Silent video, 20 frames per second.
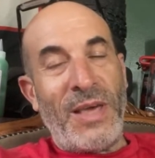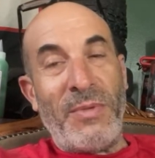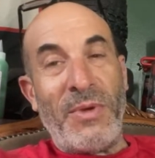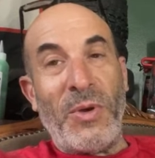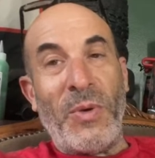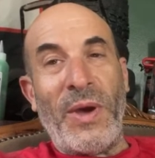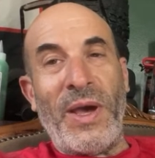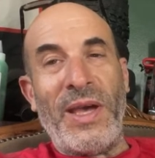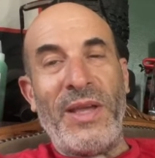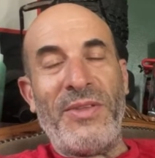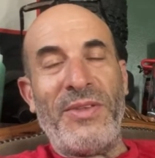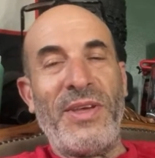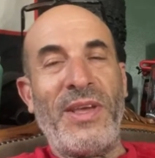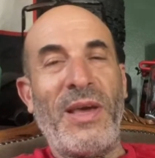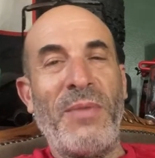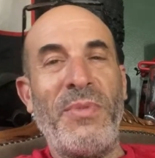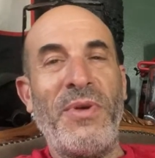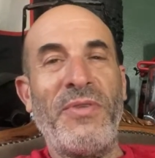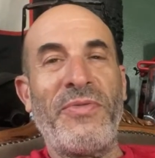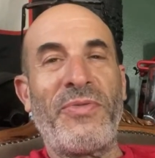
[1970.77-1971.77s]
Hemingway
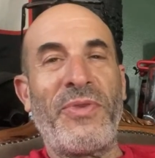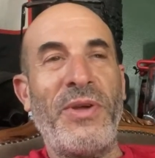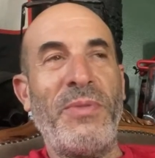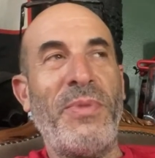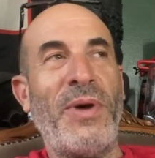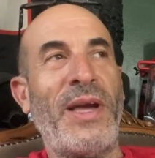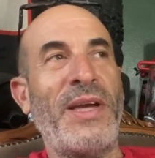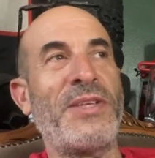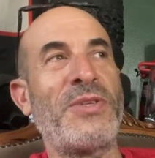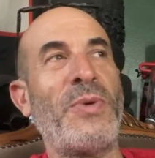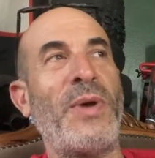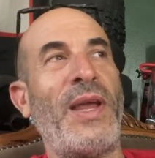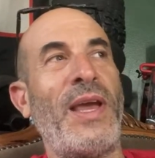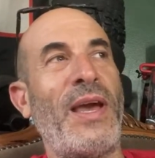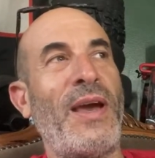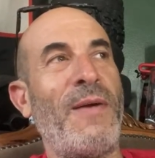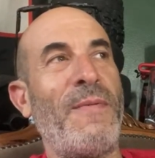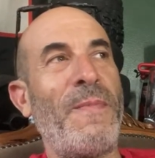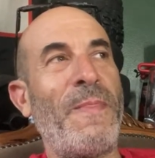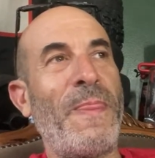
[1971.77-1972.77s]
to get me a free bike. So
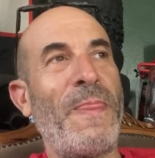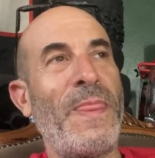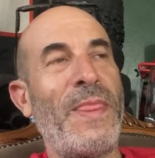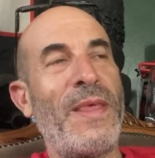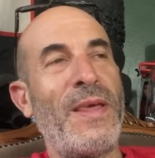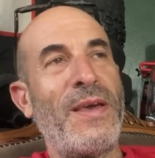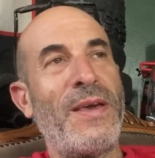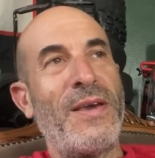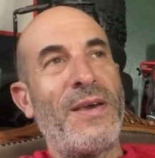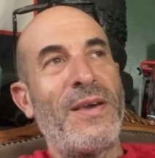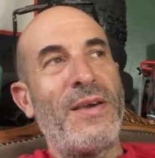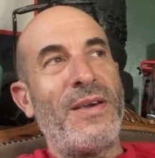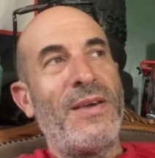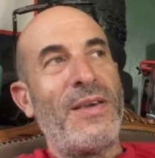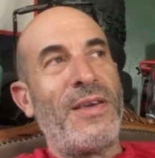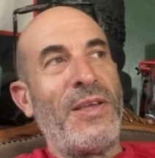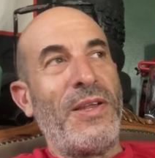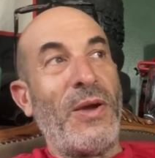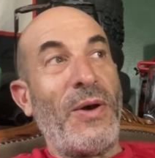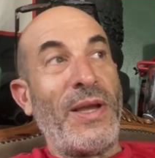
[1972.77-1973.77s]
anyhow,
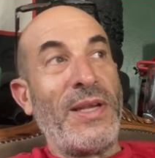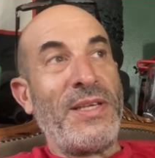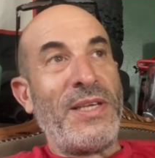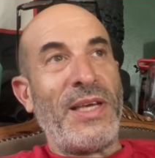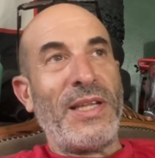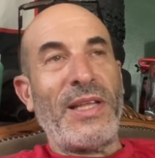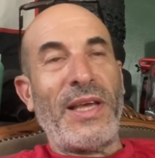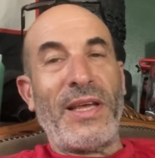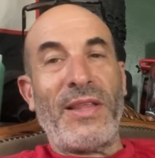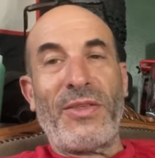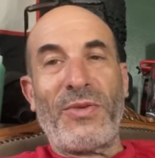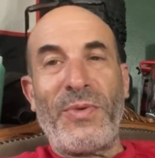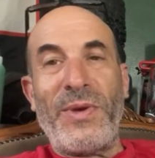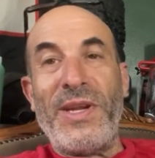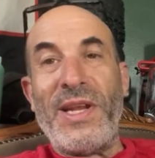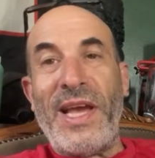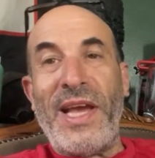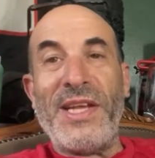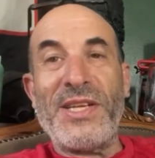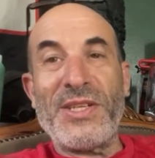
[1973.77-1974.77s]
I did like
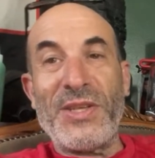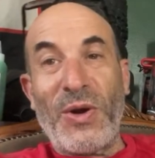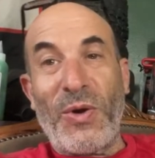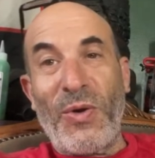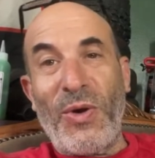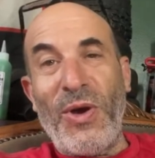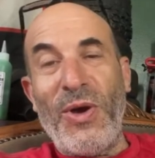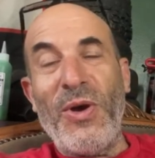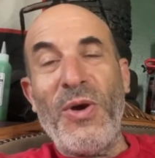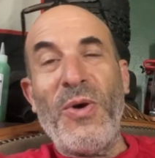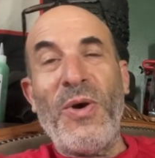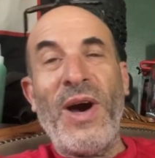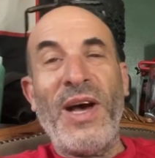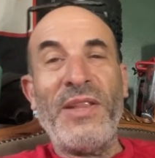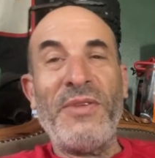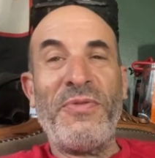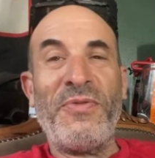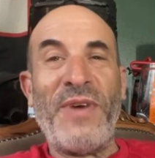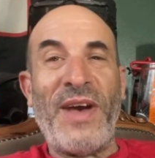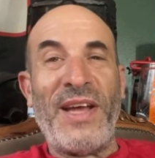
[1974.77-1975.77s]
3 days in a row
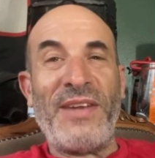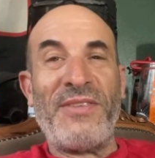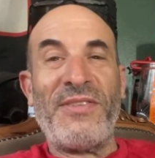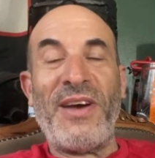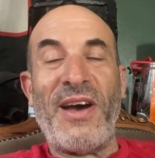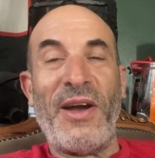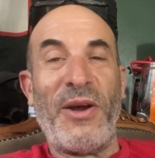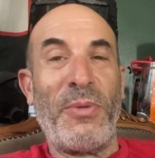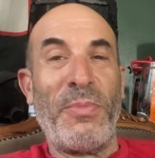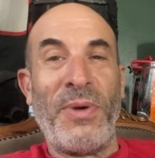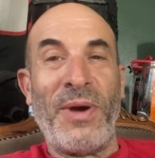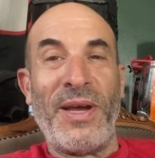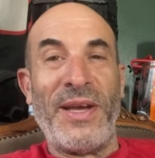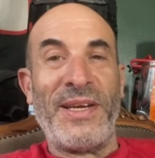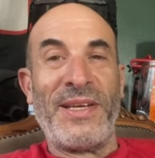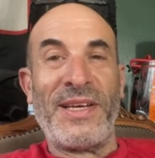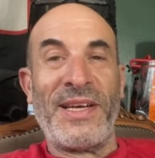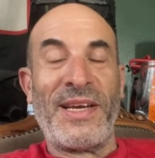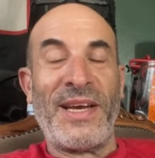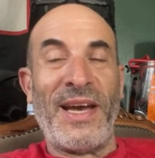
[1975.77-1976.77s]
on the fat tire
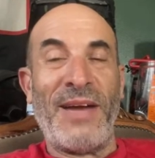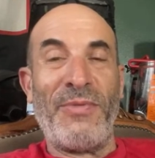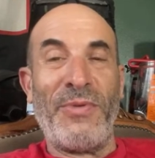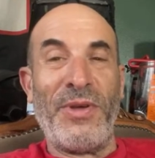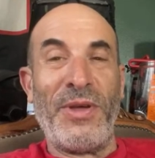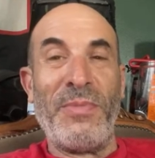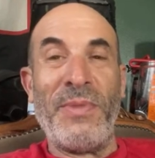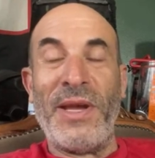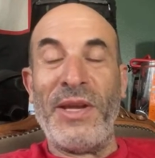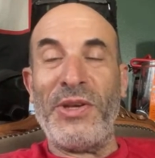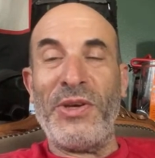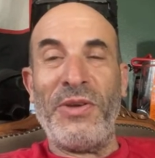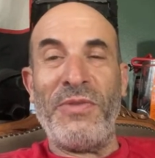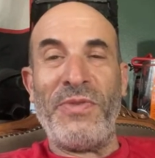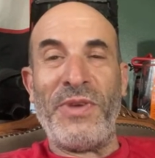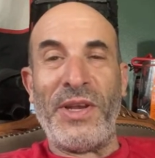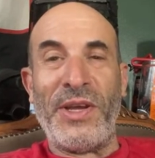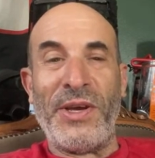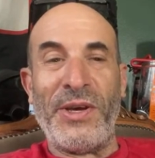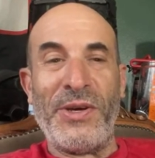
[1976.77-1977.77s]
bike. Like I really made
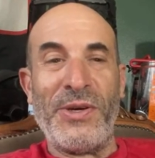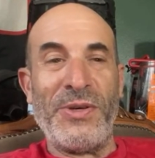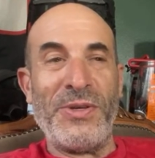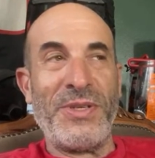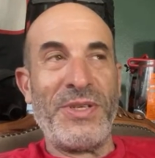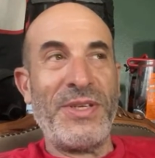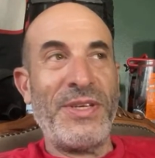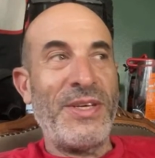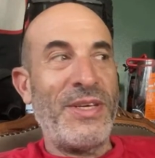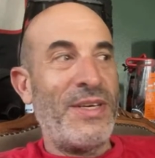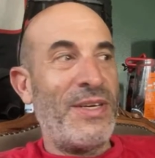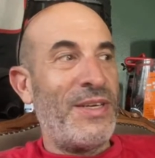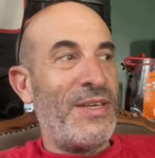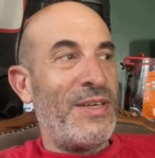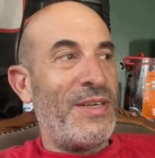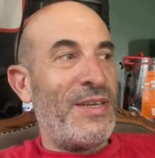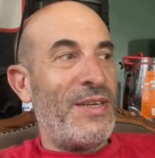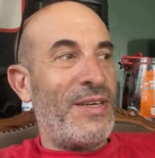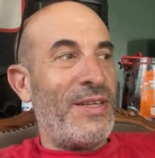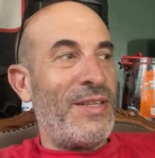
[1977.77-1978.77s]
good videos.
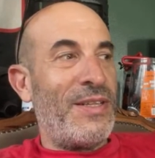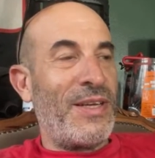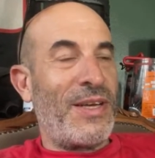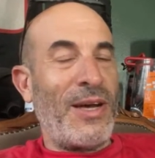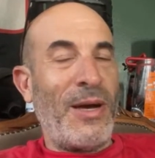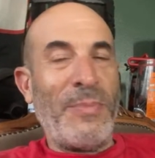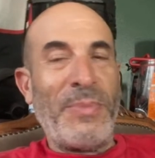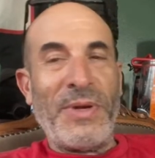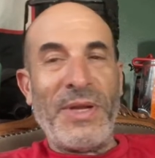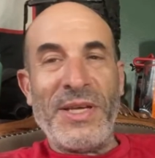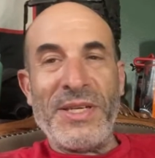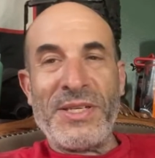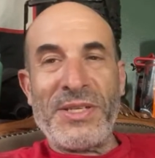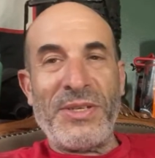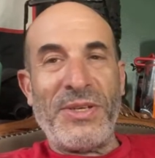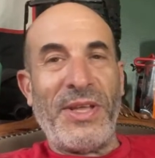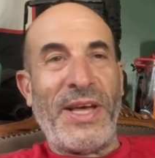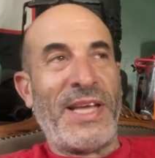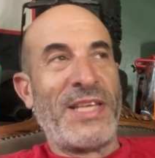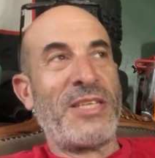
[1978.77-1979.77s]
The company is
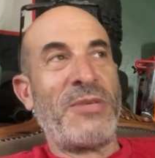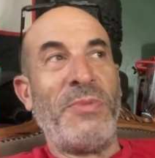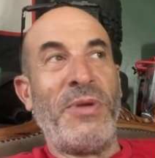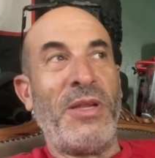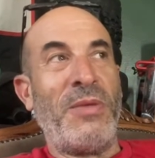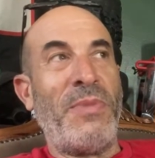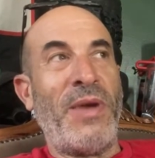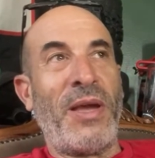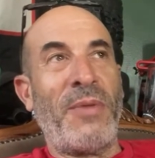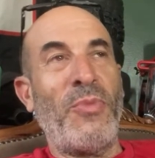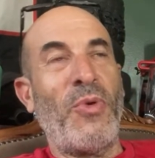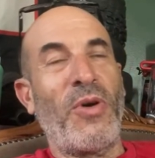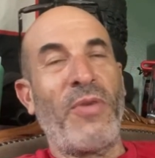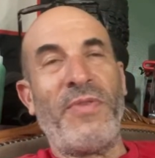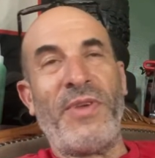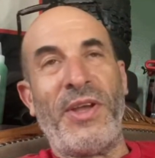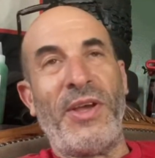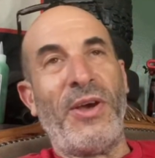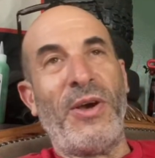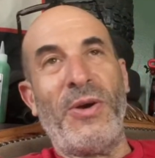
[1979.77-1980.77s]
still asking me to make more
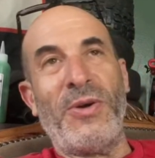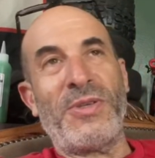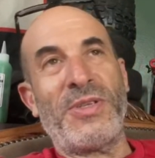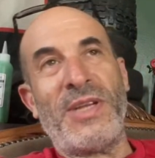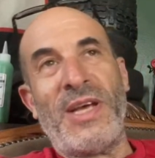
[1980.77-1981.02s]
videos,